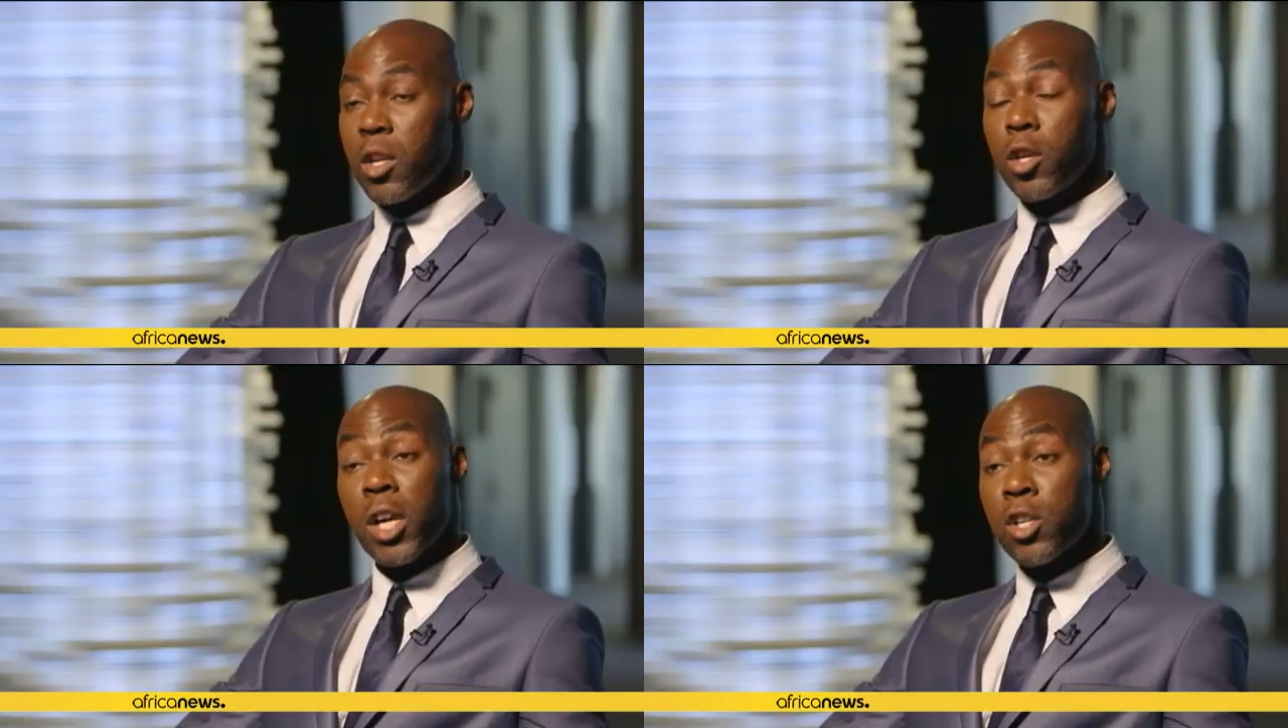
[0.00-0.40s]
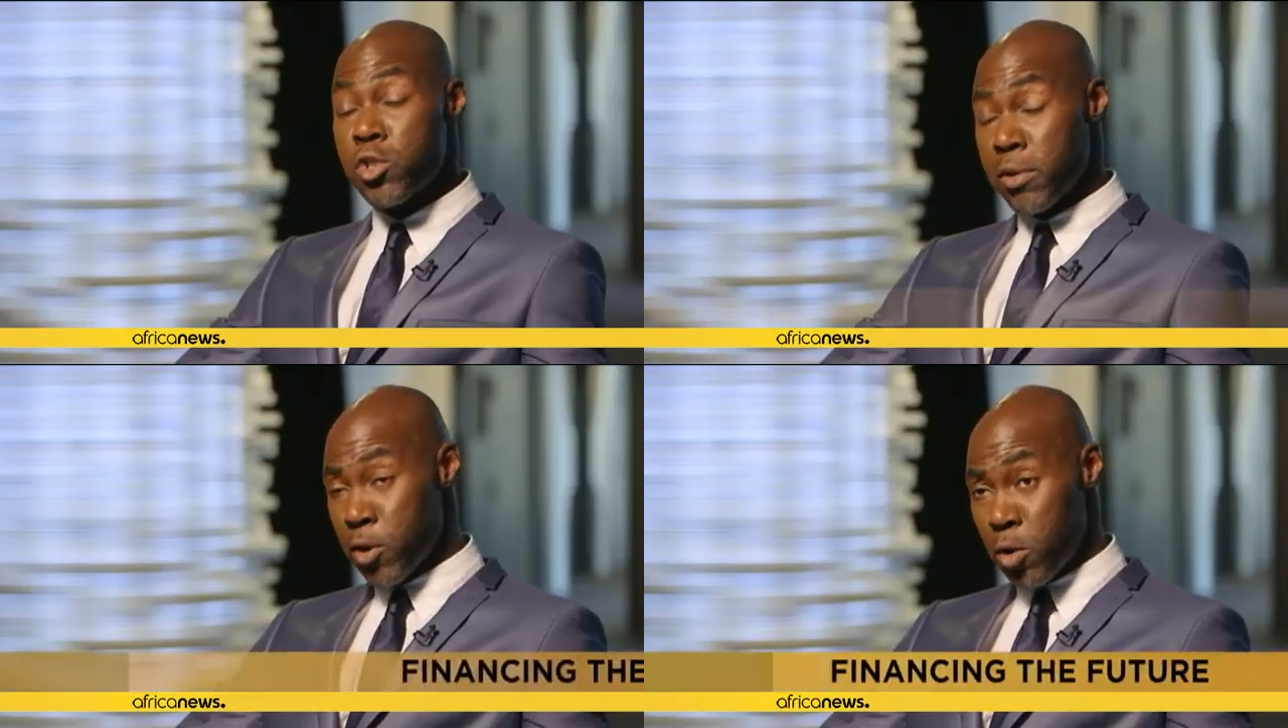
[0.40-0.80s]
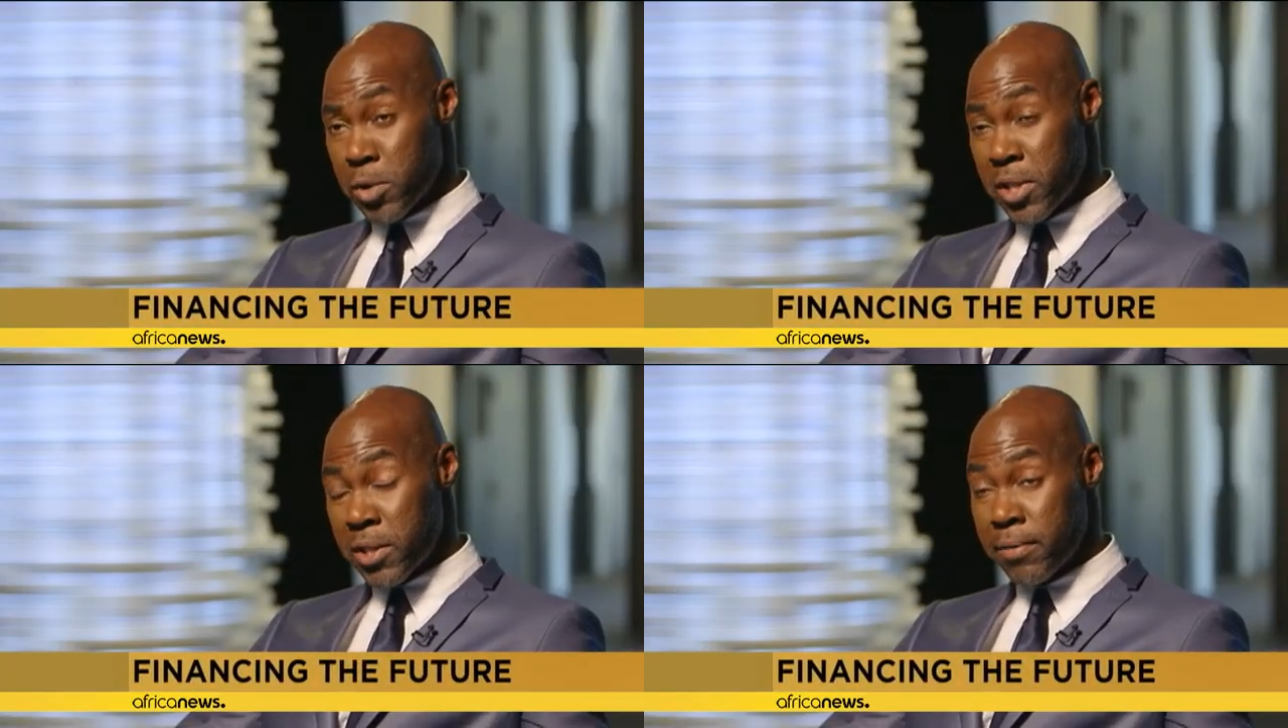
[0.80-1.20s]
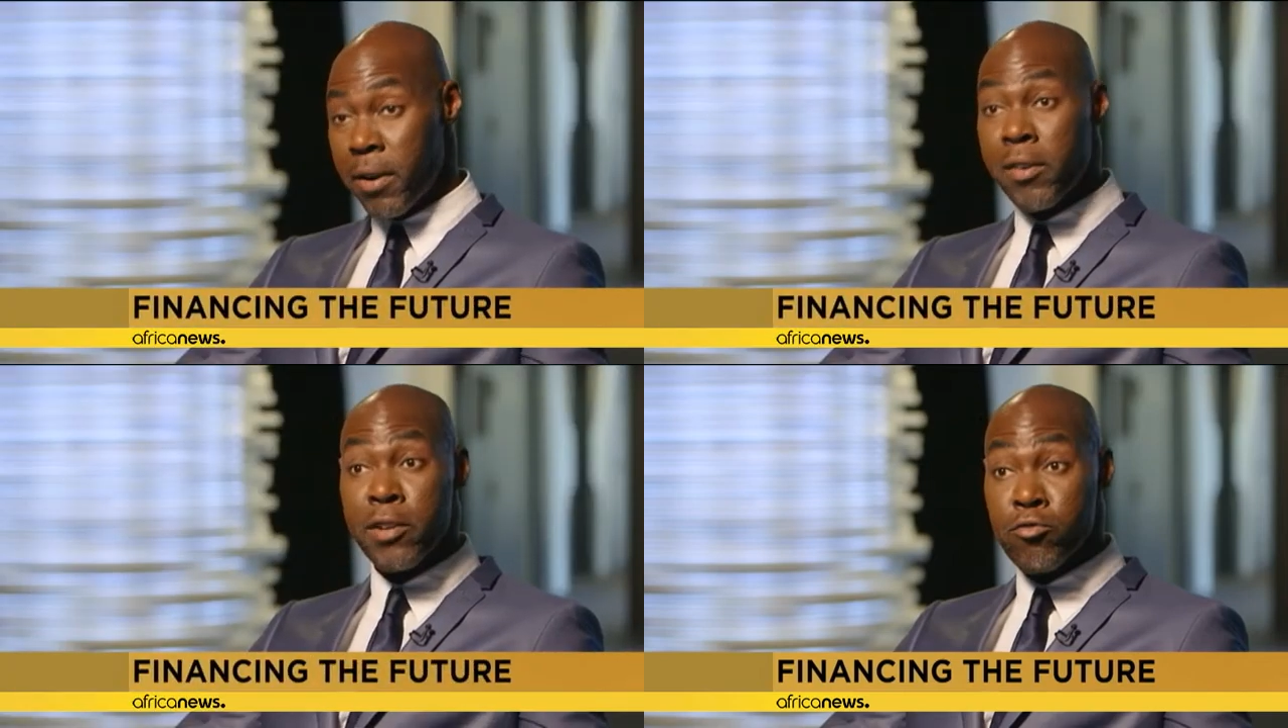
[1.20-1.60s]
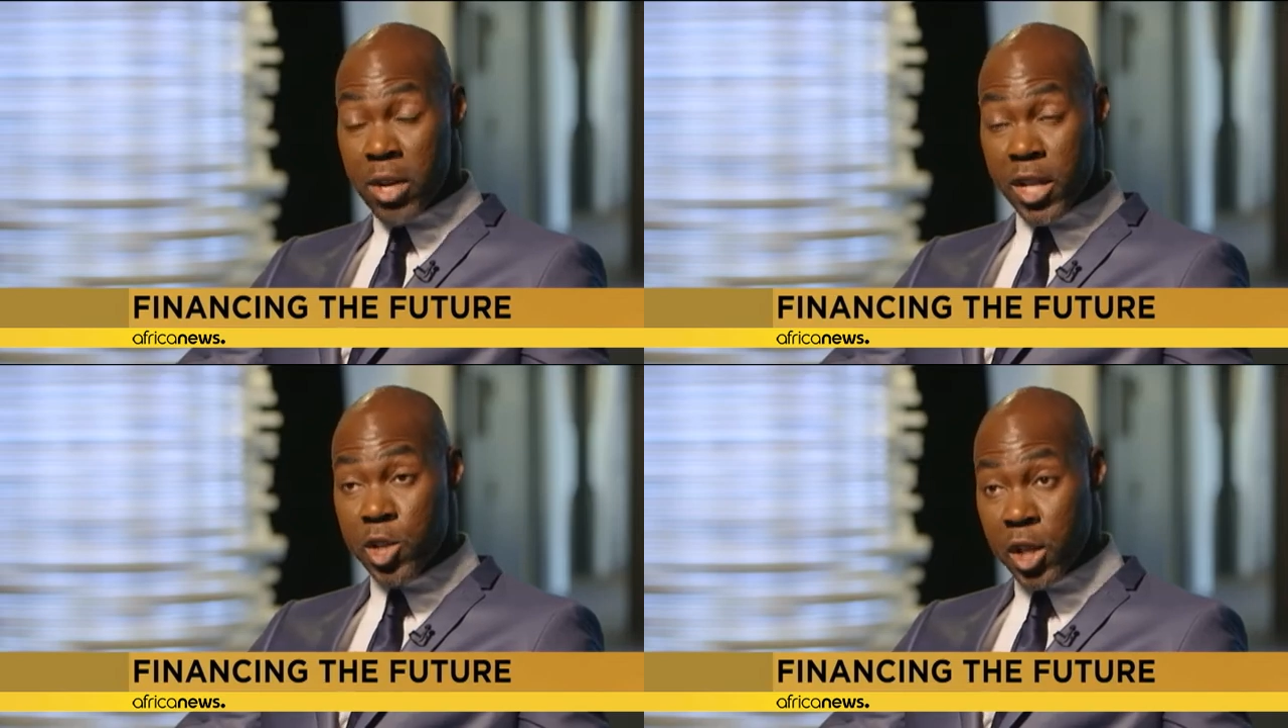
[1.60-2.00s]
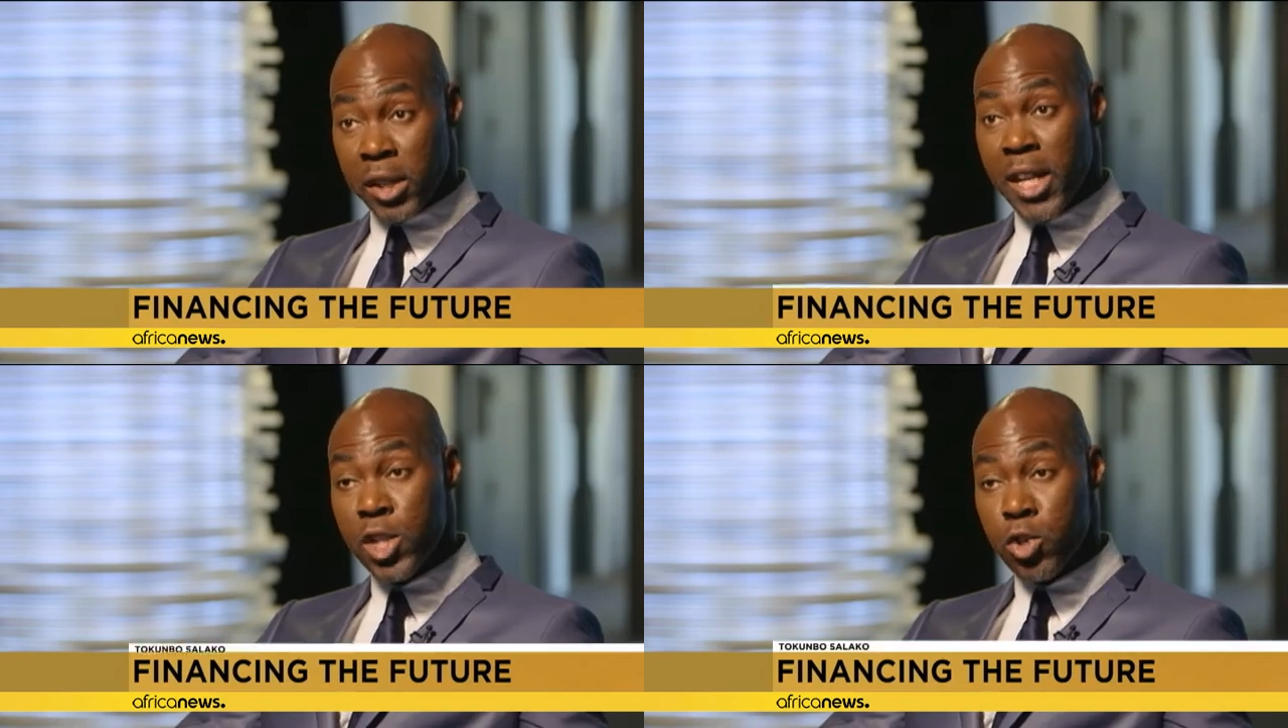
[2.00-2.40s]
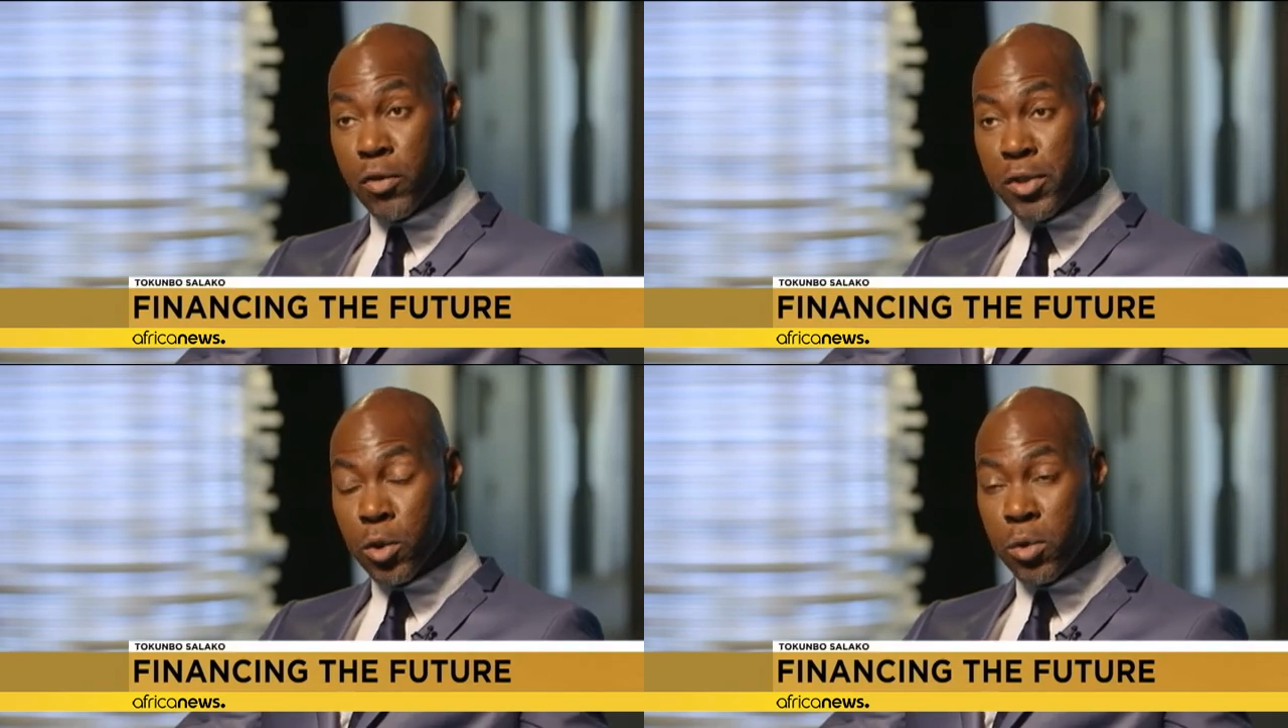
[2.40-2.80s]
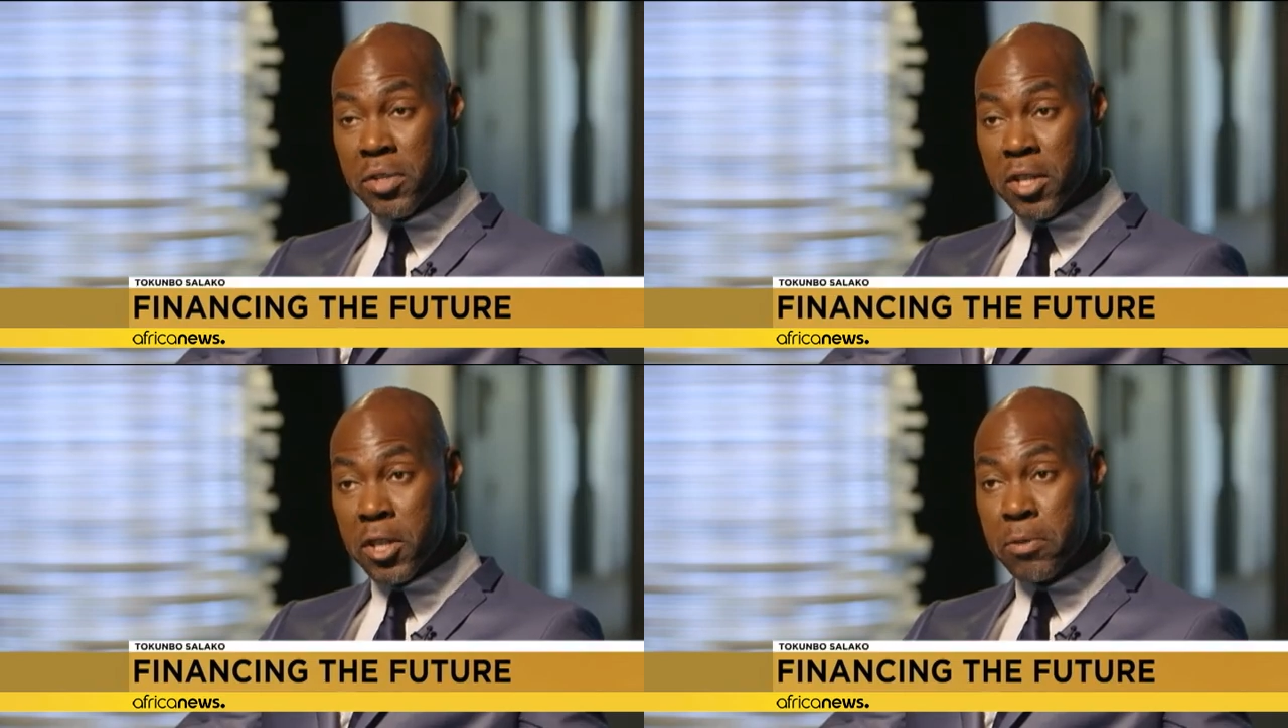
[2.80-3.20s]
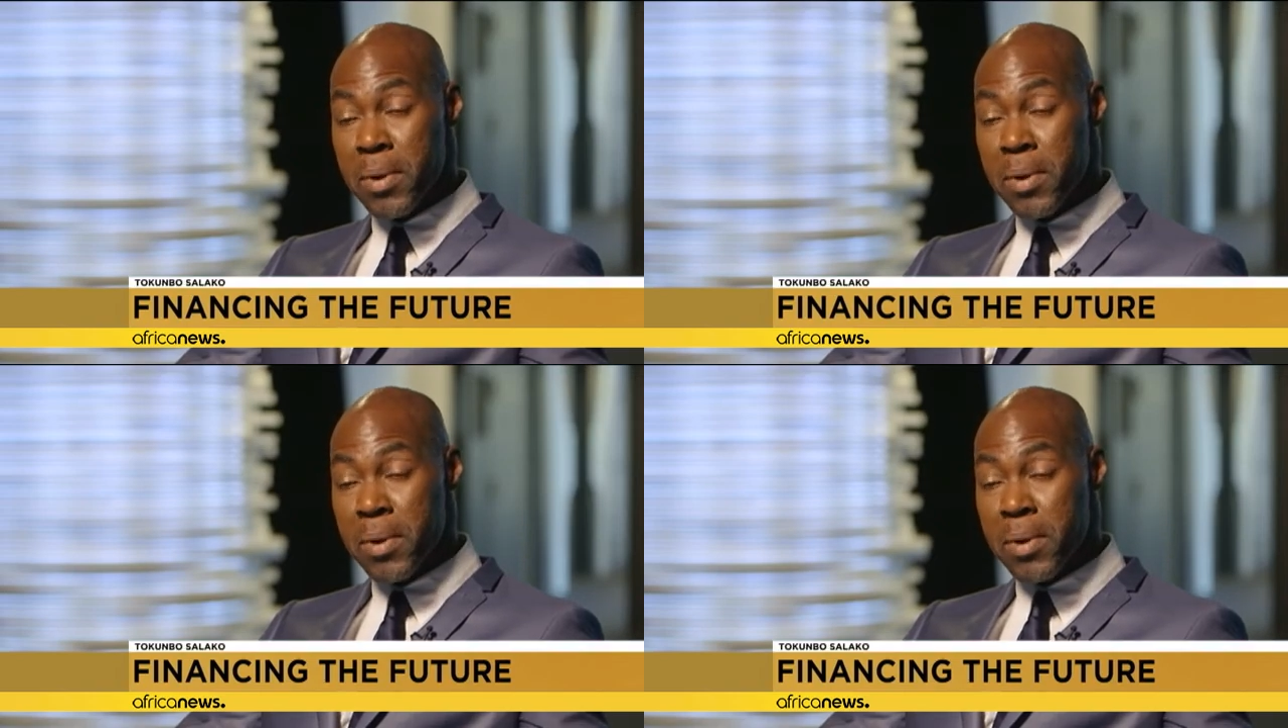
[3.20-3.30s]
Your country, of course, is very rich in natural resources,